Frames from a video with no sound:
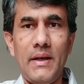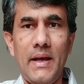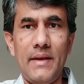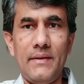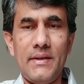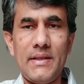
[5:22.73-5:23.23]

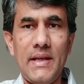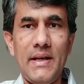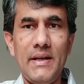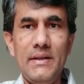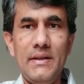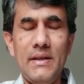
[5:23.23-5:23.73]
and the
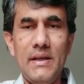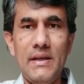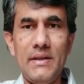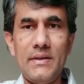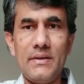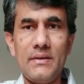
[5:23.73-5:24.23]
second
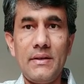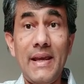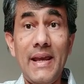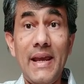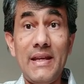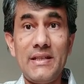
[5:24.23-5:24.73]
is
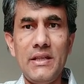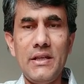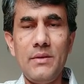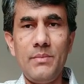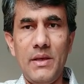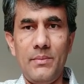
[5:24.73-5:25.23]

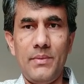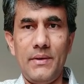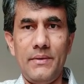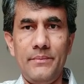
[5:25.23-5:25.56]
18 people.